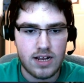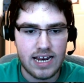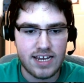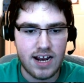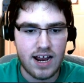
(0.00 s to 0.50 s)

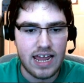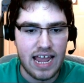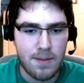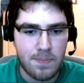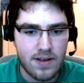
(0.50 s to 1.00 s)
That's not
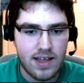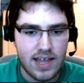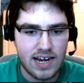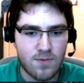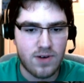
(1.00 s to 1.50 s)
hip.
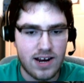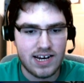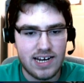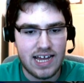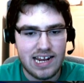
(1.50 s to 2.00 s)
And they're
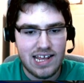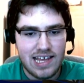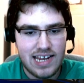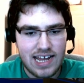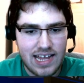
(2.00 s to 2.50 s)
running that
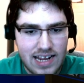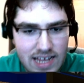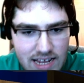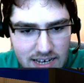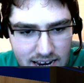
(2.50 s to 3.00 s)
that
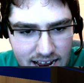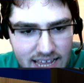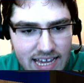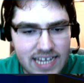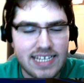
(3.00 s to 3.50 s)

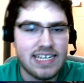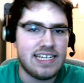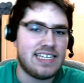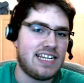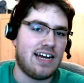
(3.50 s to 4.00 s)
.exe
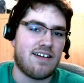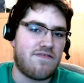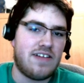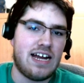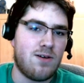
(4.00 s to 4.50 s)
stuff.
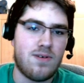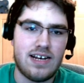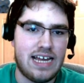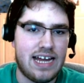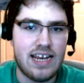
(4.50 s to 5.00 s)
I don't want oh, that.